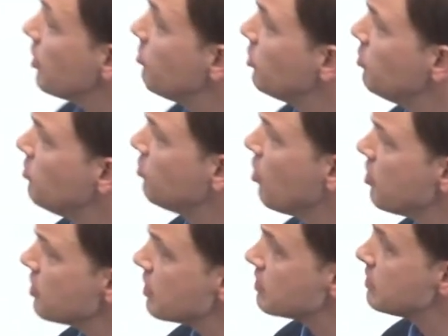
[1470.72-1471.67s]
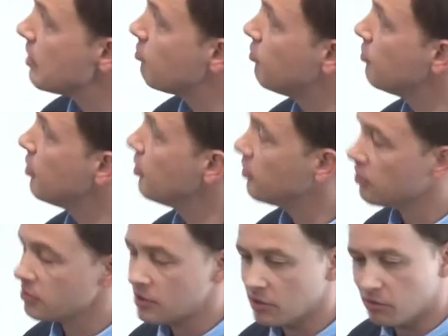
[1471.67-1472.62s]
but we've gone a step
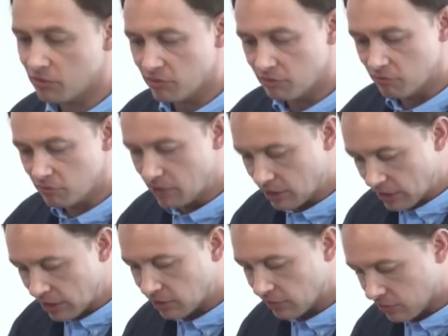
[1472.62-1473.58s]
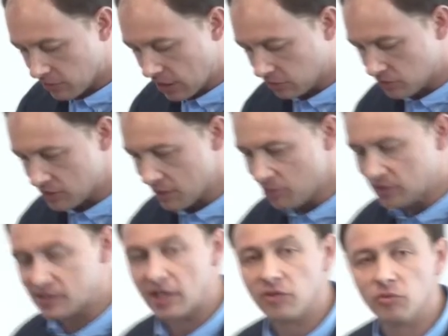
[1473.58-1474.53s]
further. So that, that to some
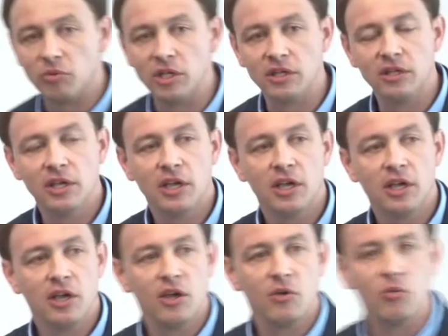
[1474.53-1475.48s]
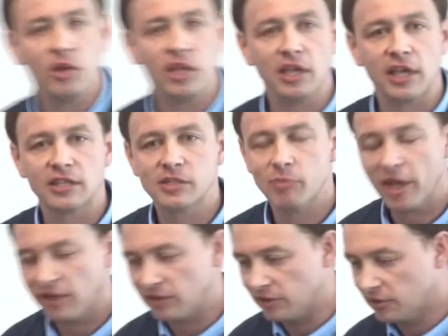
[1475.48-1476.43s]
extent we, we
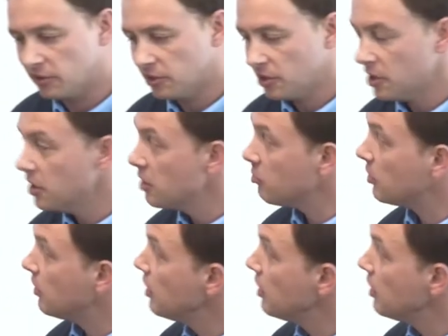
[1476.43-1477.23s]
expected, but